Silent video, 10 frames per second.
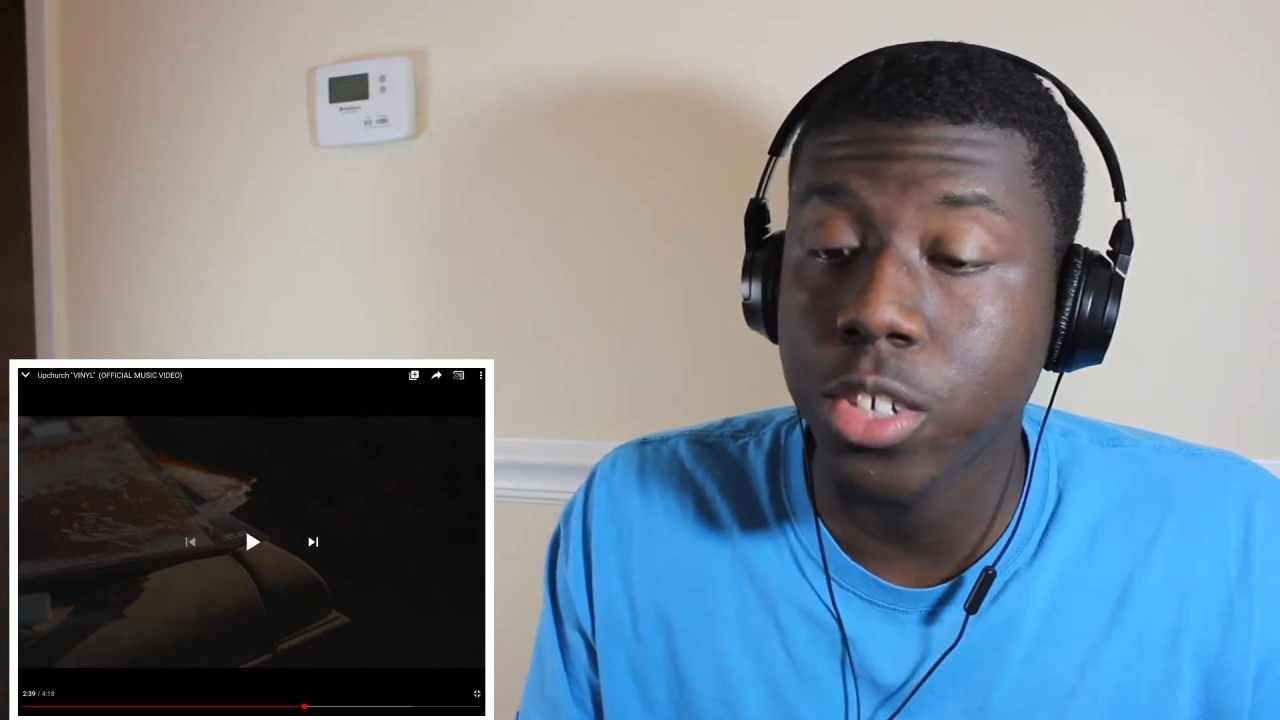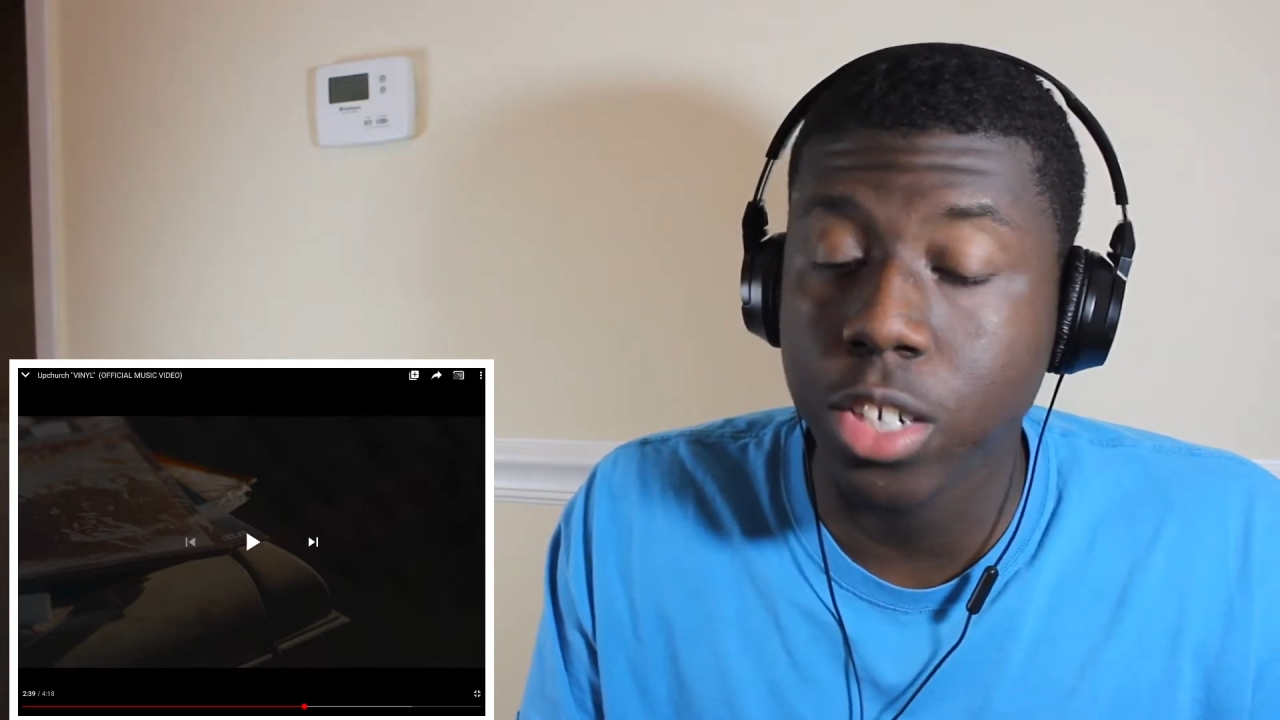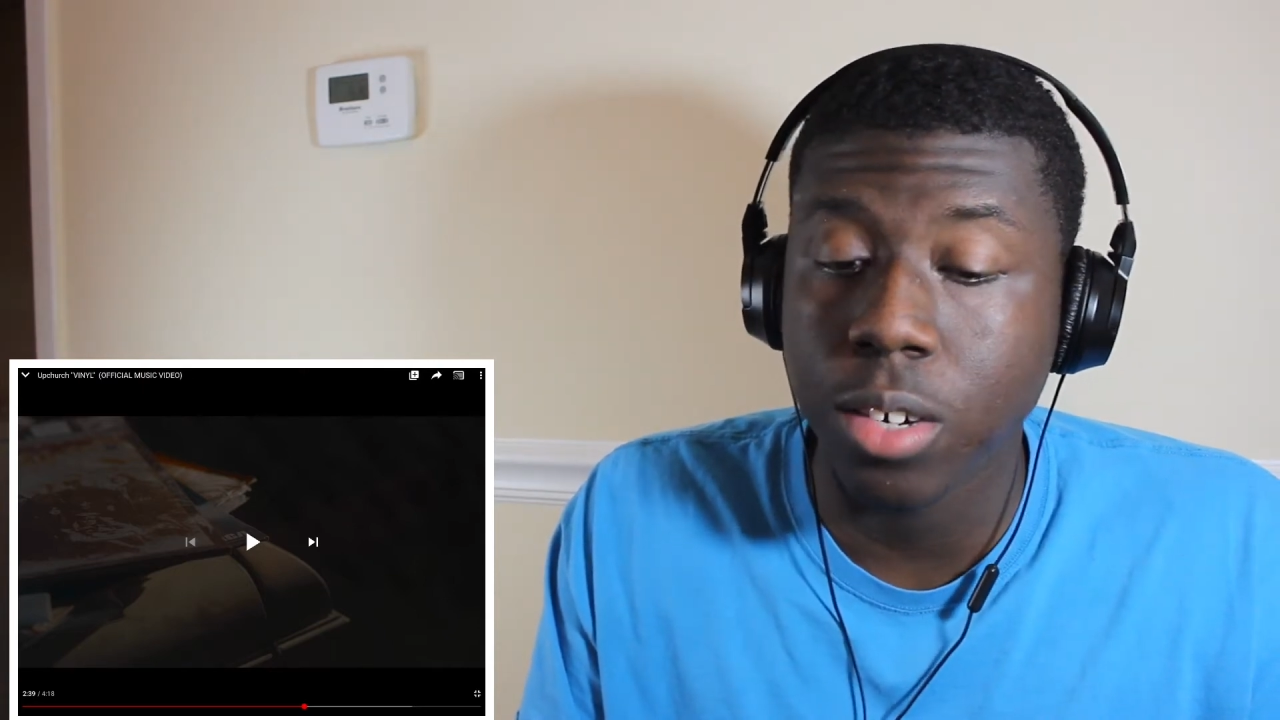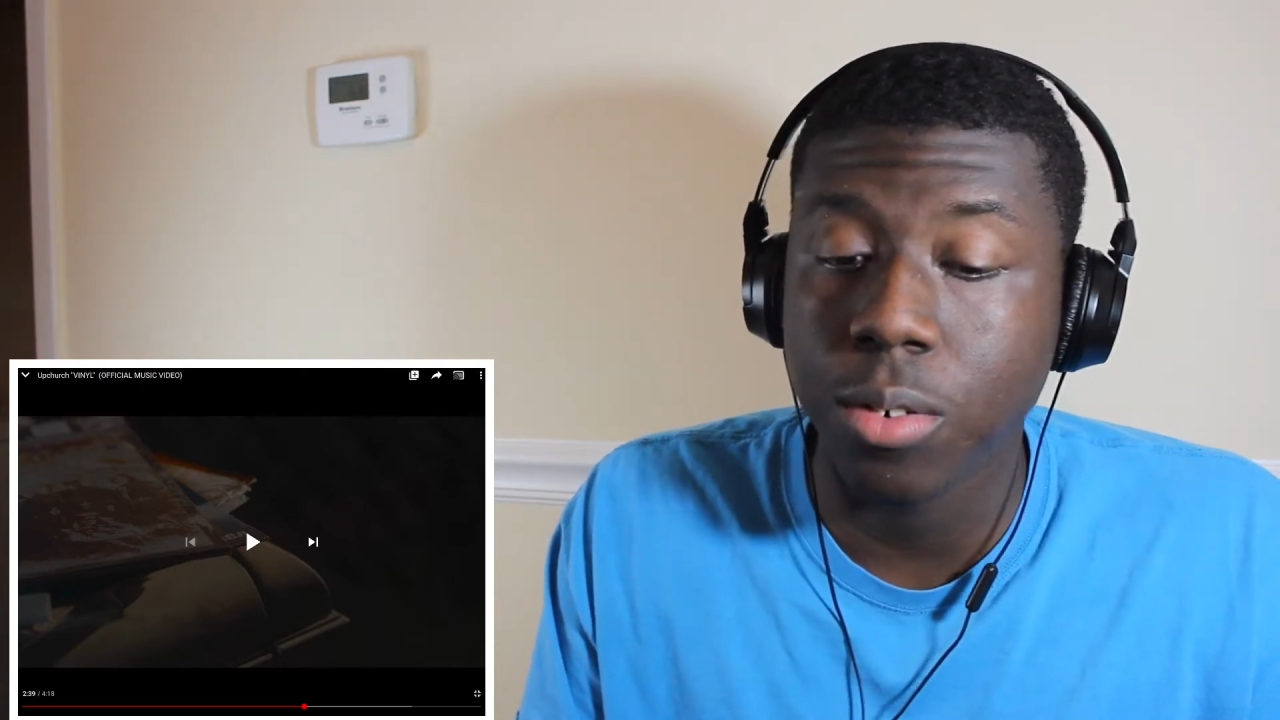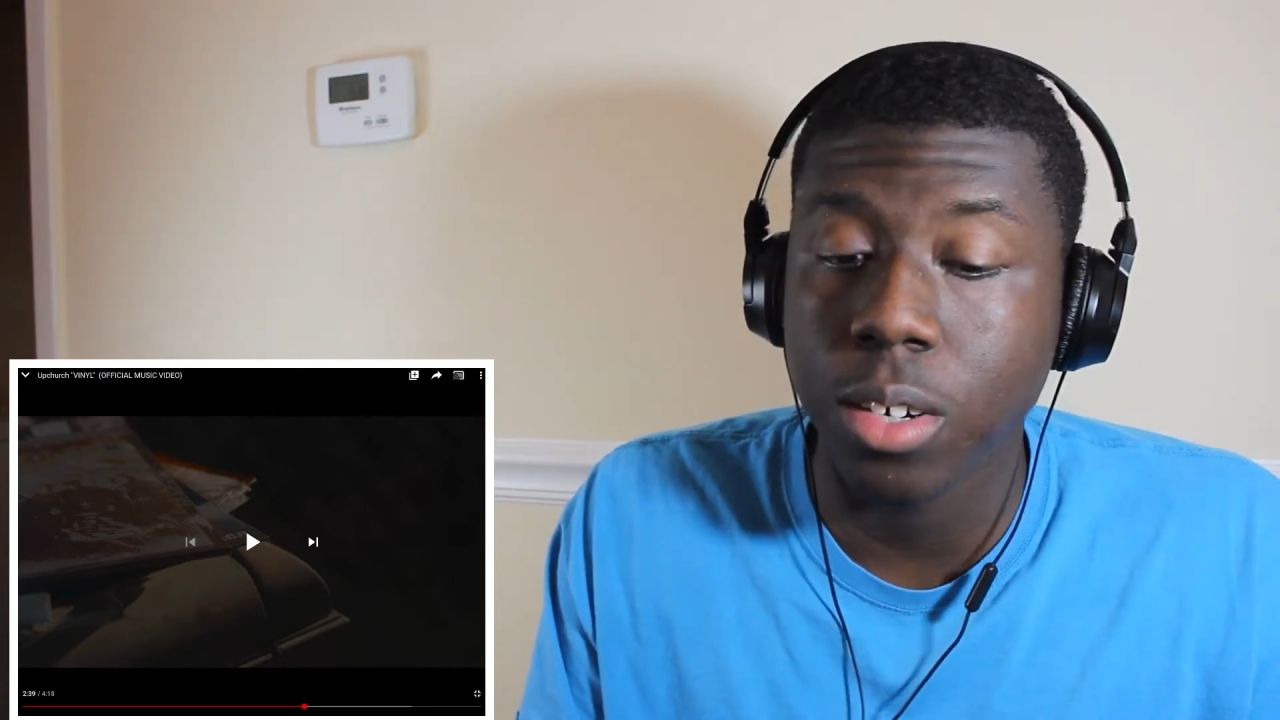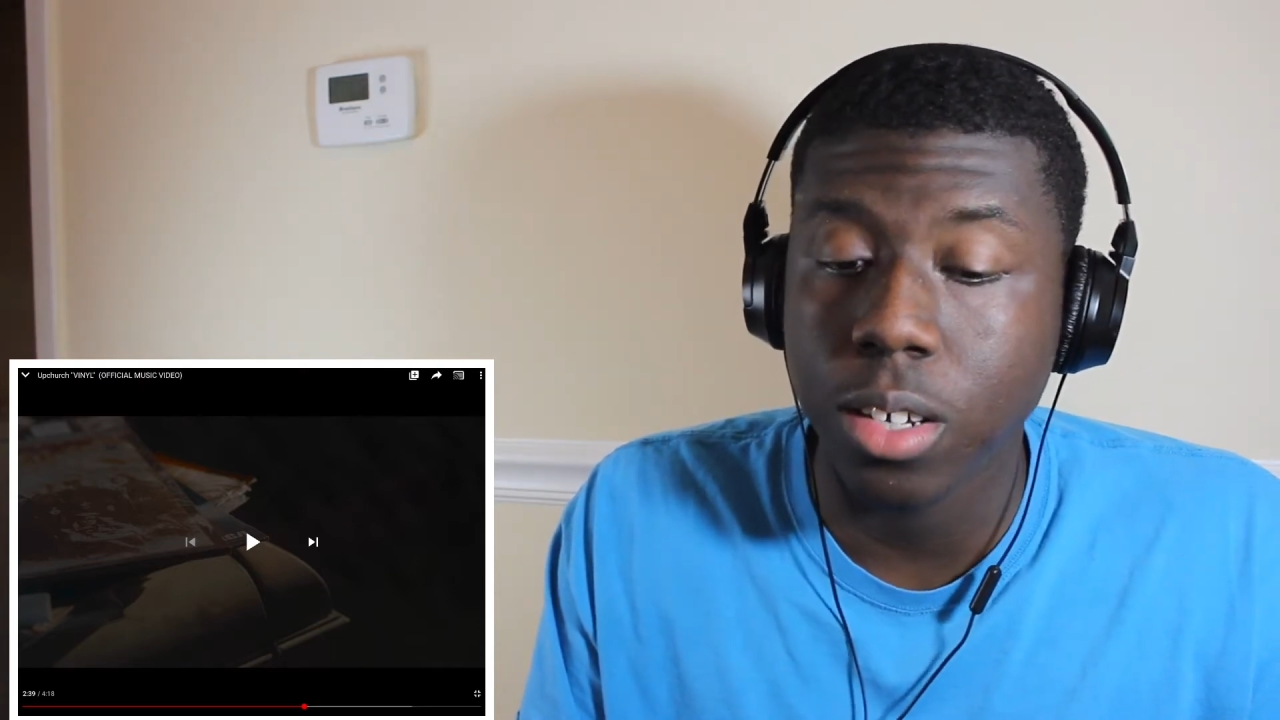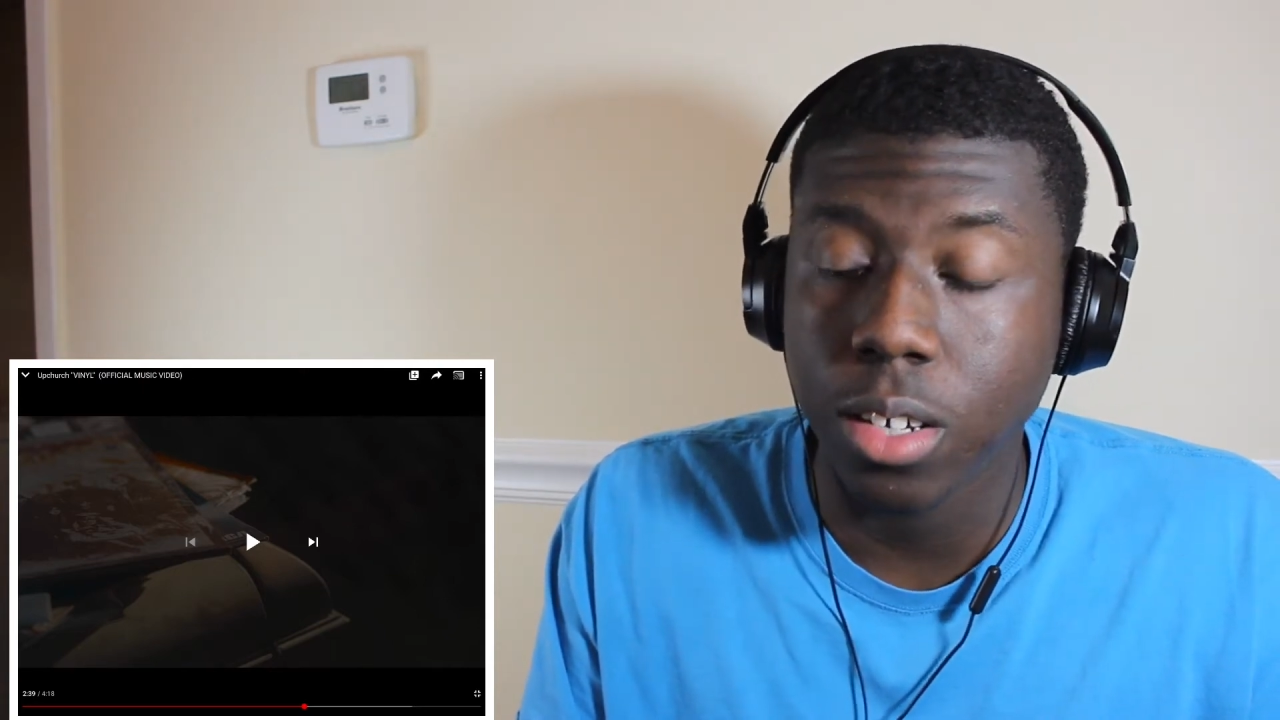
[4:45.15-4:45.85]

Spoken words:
genre